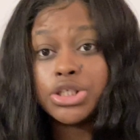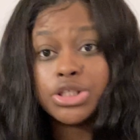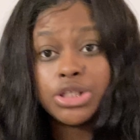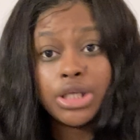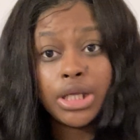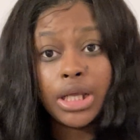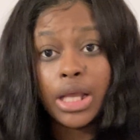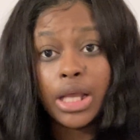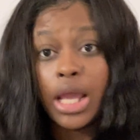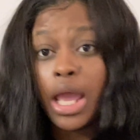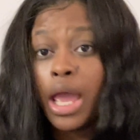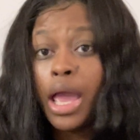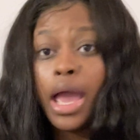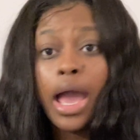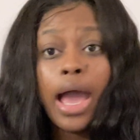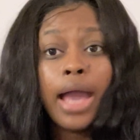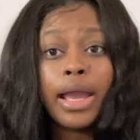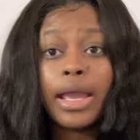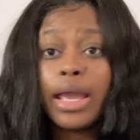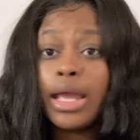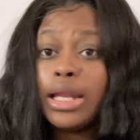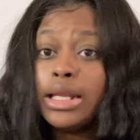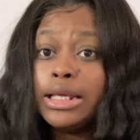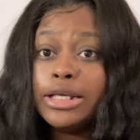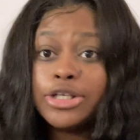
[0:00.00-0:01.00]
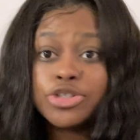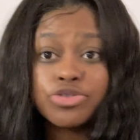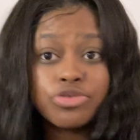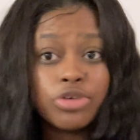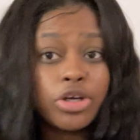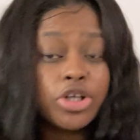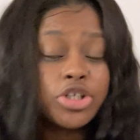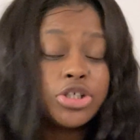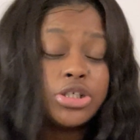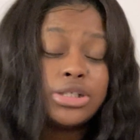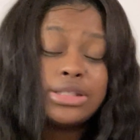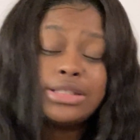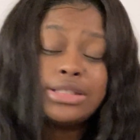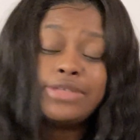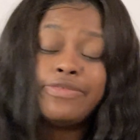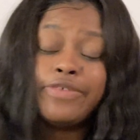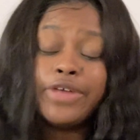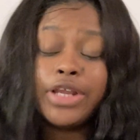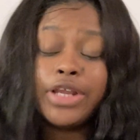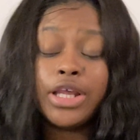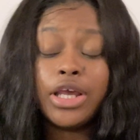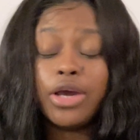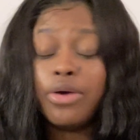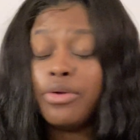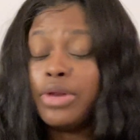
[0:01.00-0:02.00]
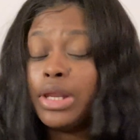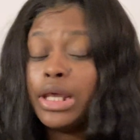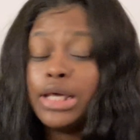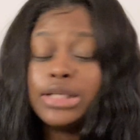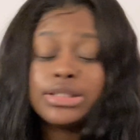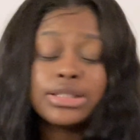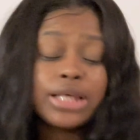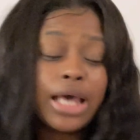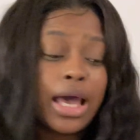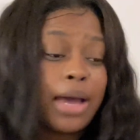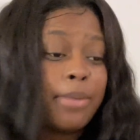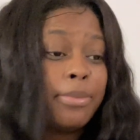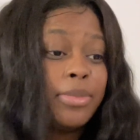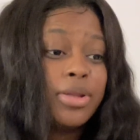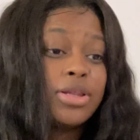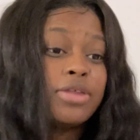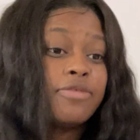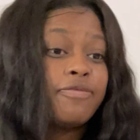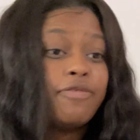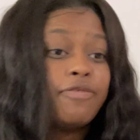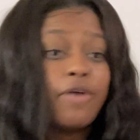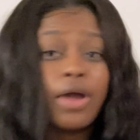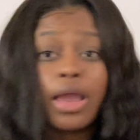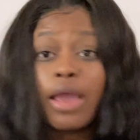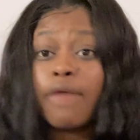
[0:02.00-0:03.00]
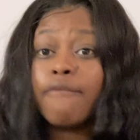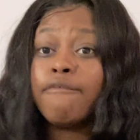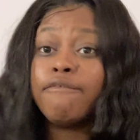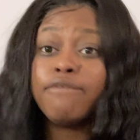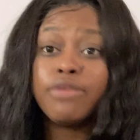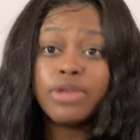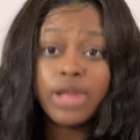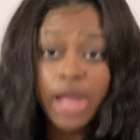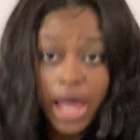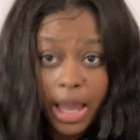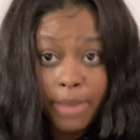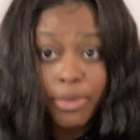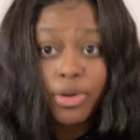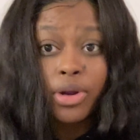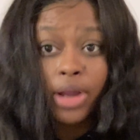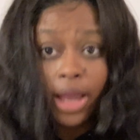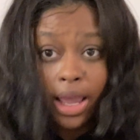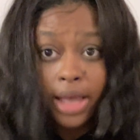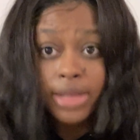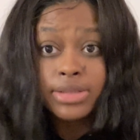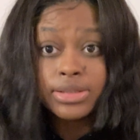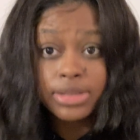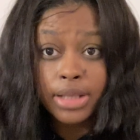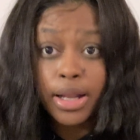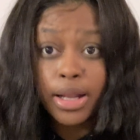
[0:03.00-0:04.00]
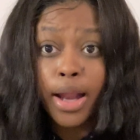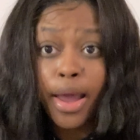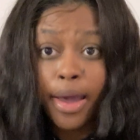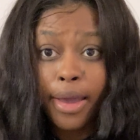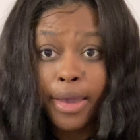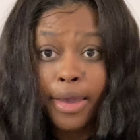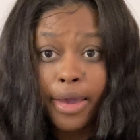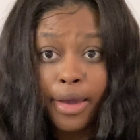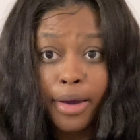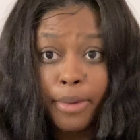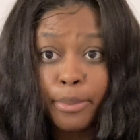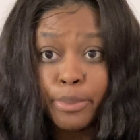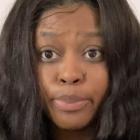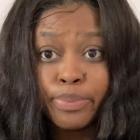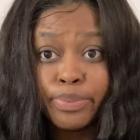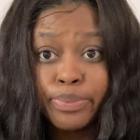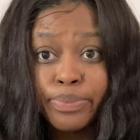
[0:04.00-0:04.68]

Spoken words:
shit. I can't even structure this video. That's how motherfucking flabbergasted I am.